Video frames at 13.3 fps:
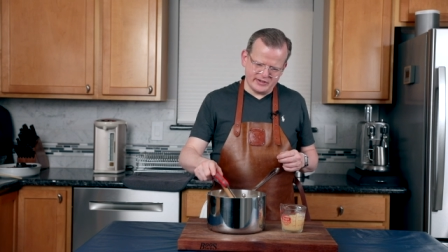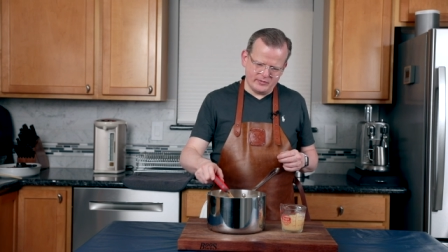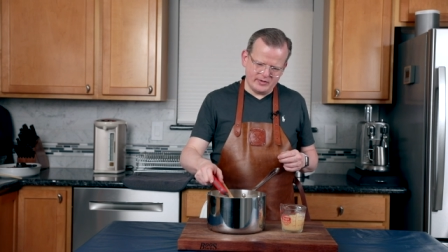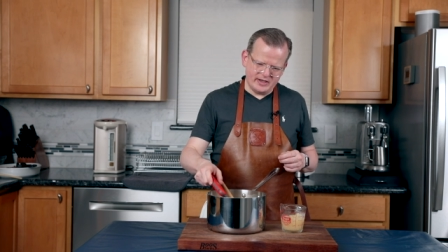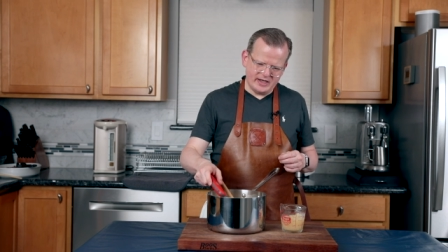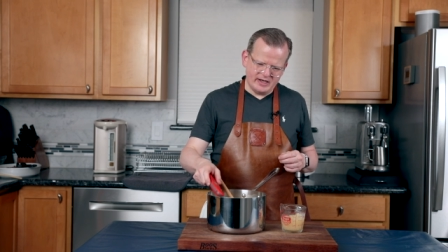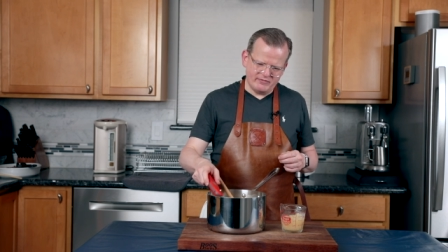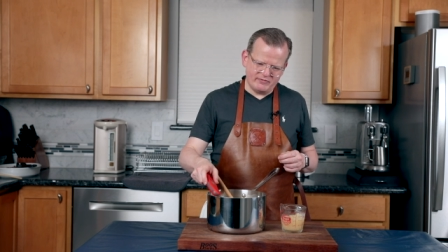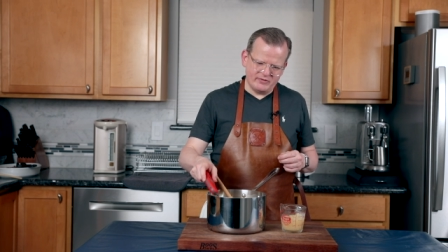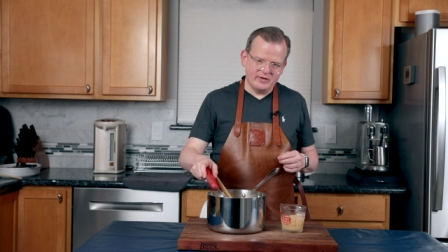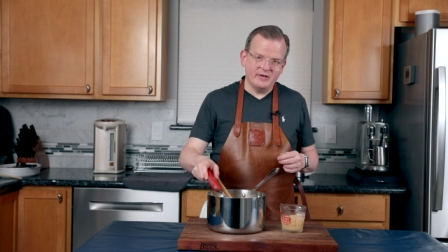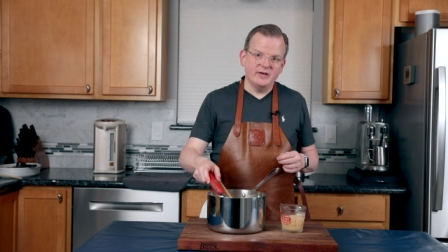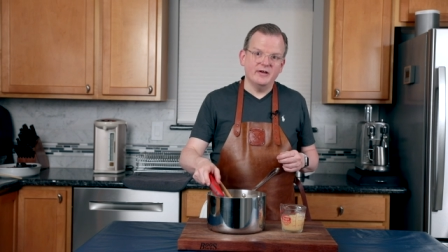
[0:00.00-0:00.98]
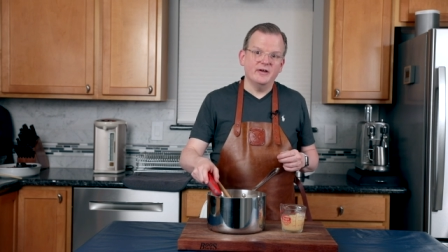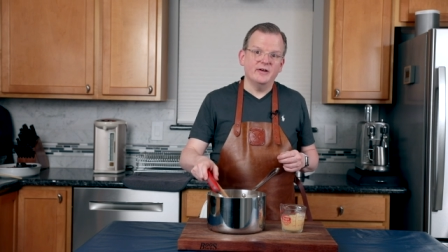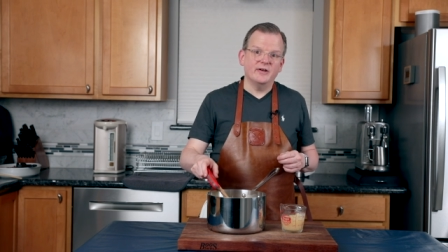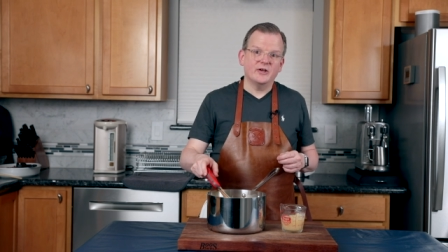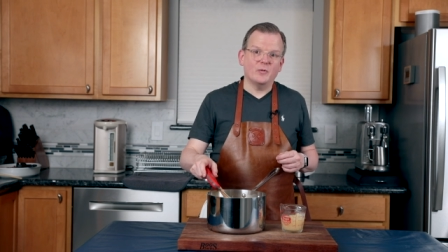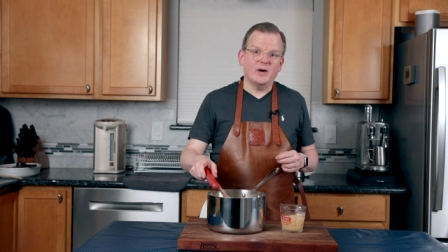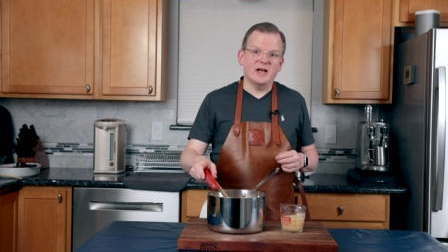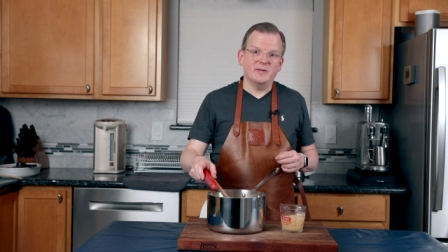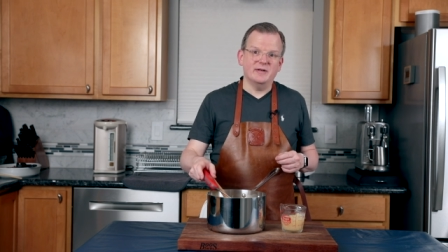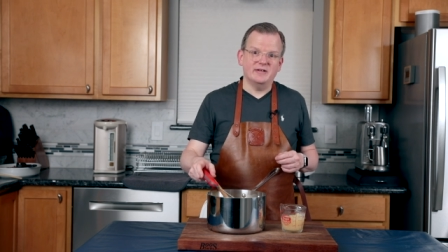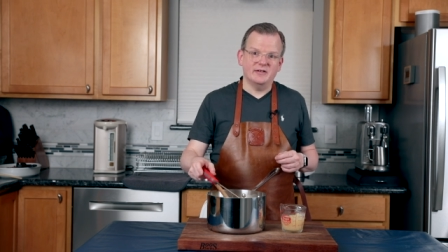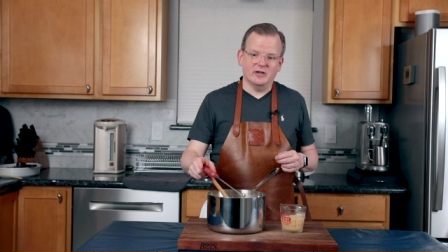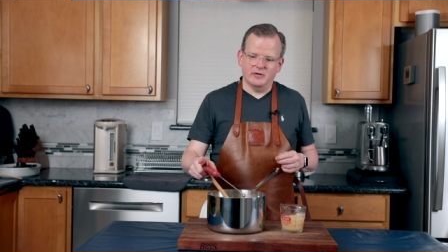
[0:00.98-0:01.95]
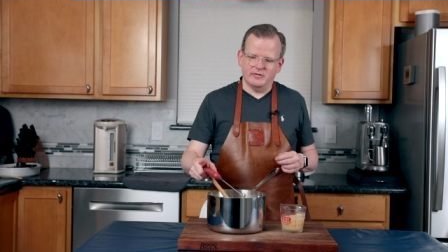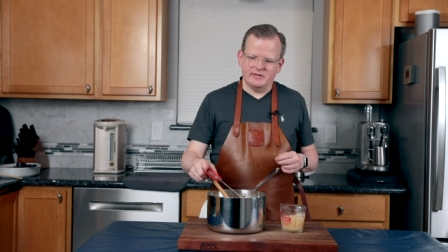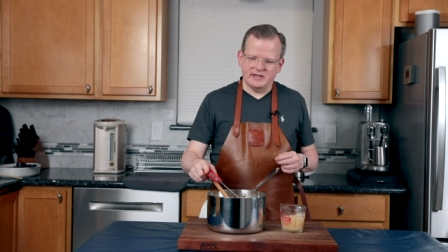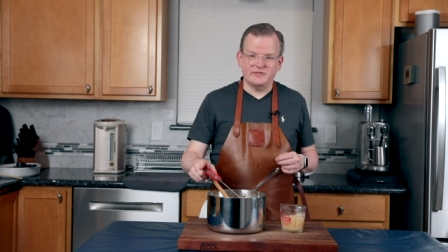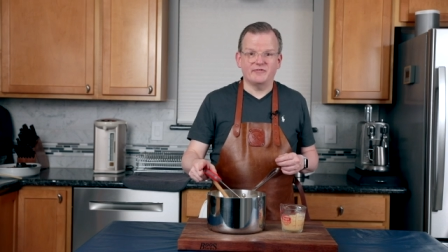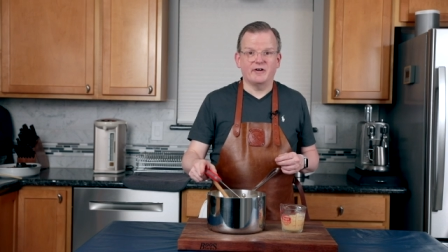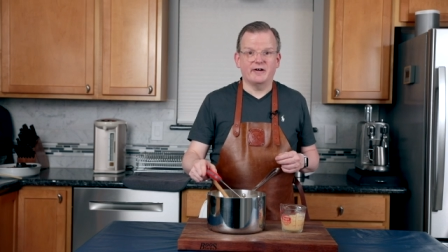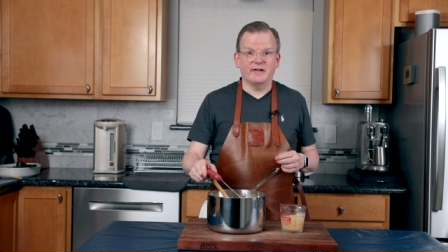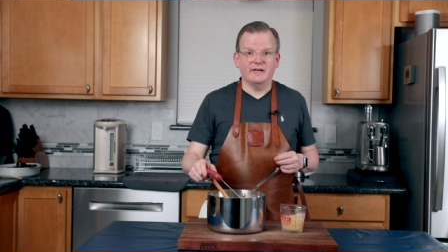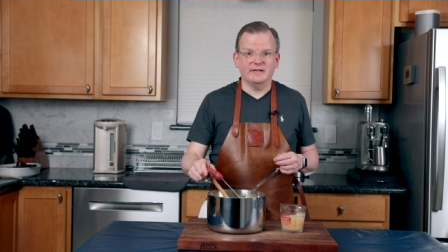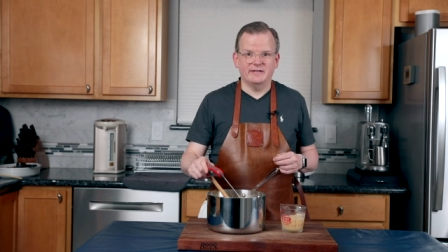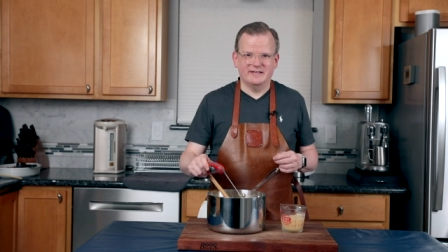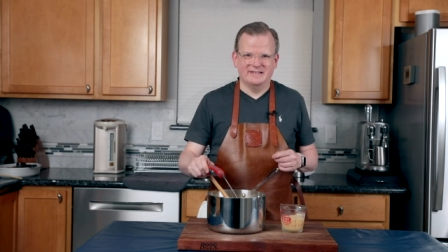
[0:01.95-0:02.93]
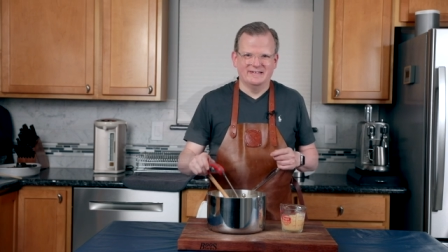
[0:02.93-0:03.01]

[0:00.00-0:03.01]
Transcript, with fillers: So we have quite a bit to go, that's Fahrenheit.